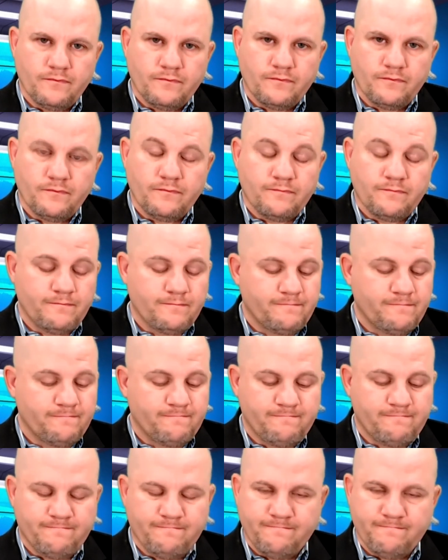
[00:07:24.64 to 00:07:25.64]

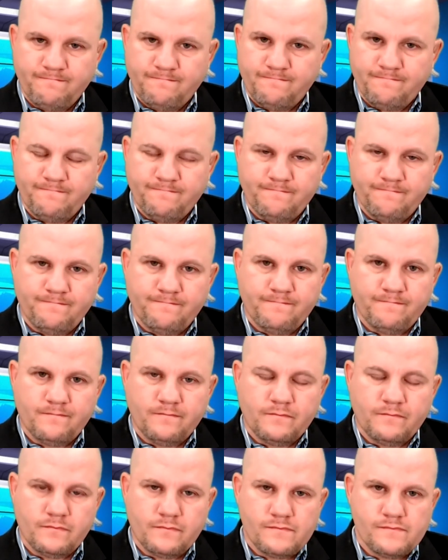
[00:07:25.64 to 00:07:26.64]

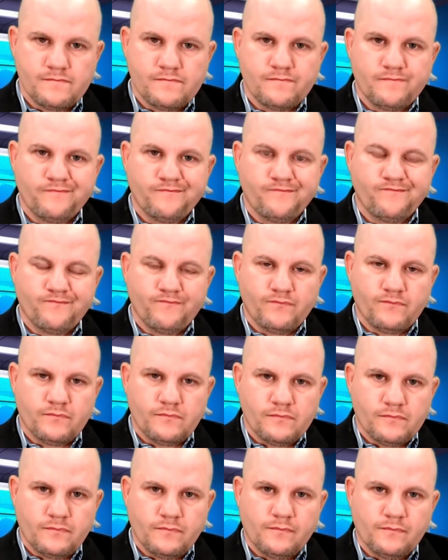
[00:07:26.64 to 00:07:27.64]

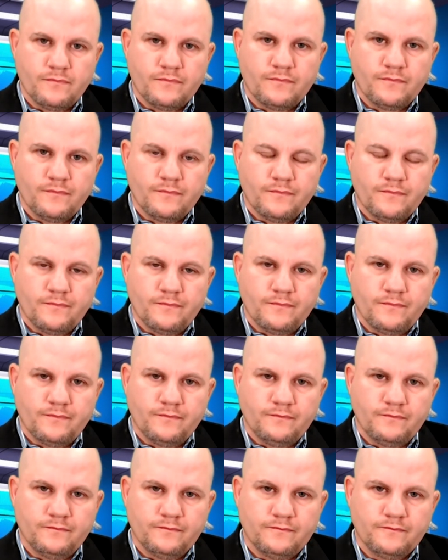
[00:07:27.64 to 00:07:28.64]

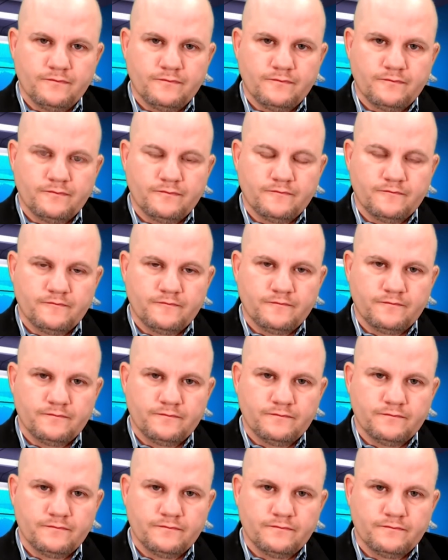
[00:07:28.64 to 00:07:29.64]

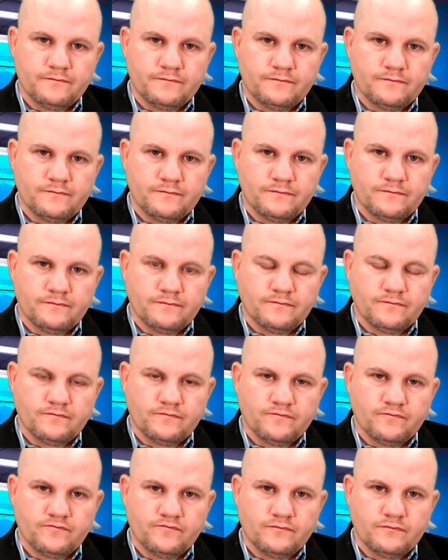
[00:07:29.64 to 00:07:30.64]

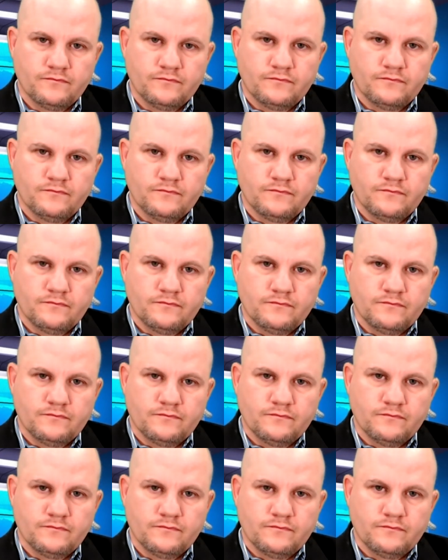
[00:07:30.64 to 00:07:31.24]
This person isn't speaking.